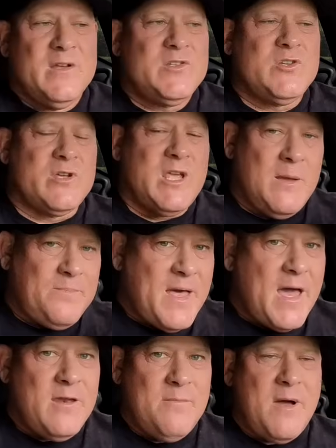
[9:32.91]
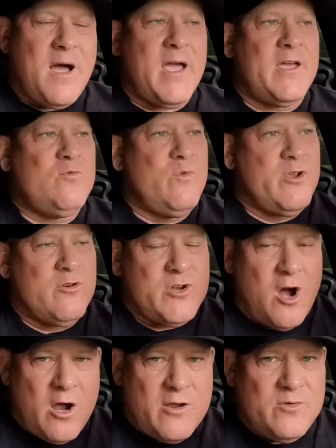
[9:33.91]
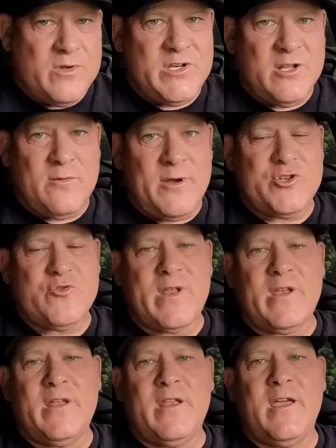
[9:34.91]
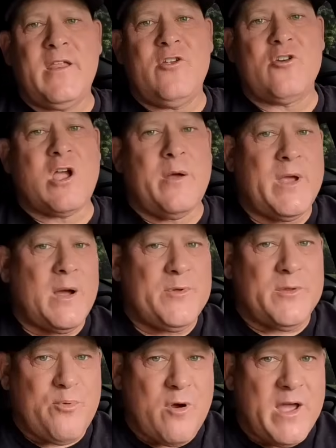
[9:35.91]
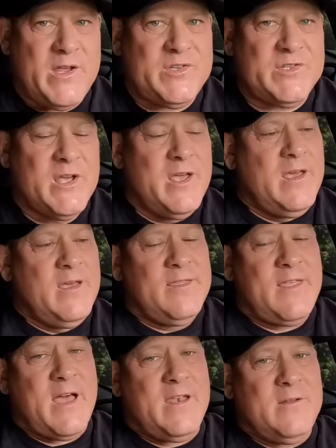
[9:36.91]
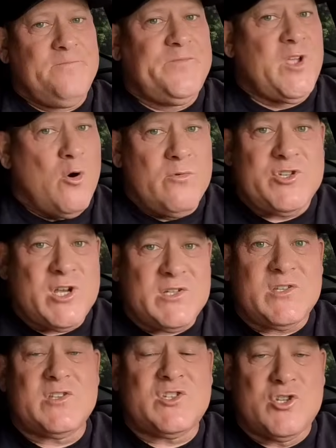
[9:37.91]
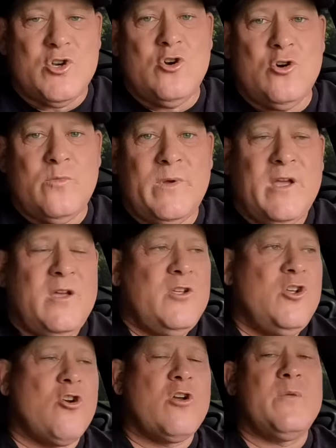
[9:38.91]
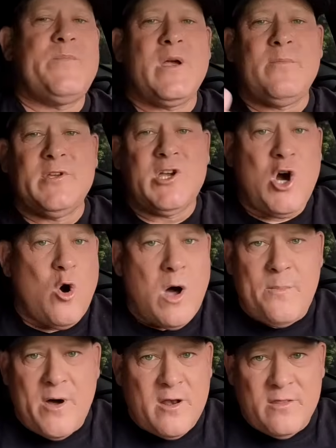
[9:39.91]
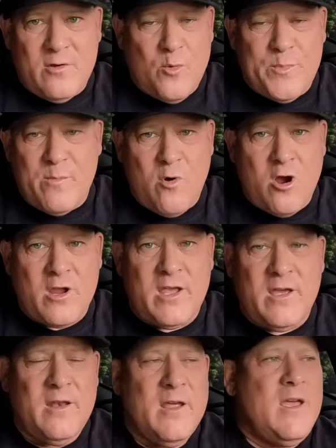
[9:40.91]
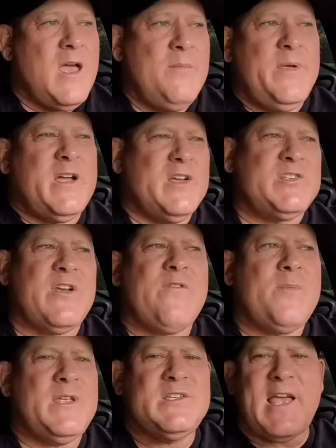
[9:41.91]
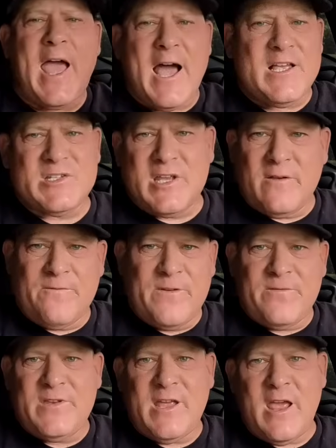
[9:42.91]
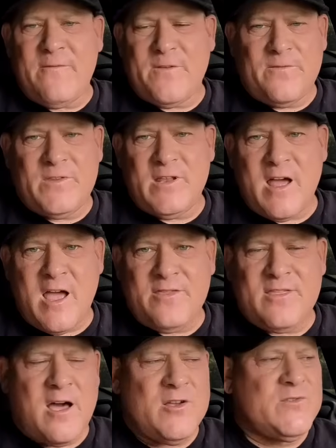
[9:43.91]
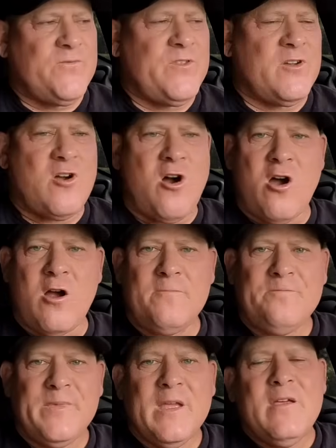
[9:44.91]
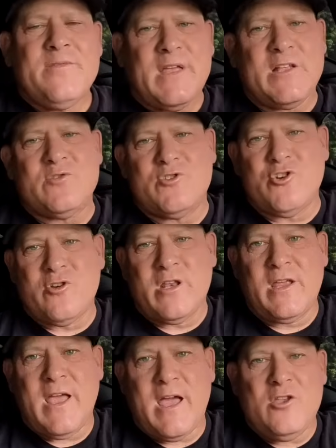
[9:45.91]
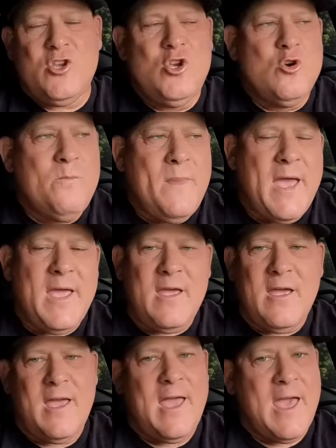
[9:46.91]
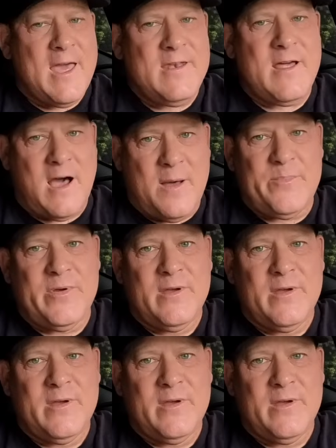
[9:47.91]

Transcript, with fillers: So keep that in mind when you're talking to a dealer about trading it in. You're coming up with a price that don't just assume you're going to be able to go up onto the open market and because everybody's asking 58 59,000 for their car that's what you're going to get you may end up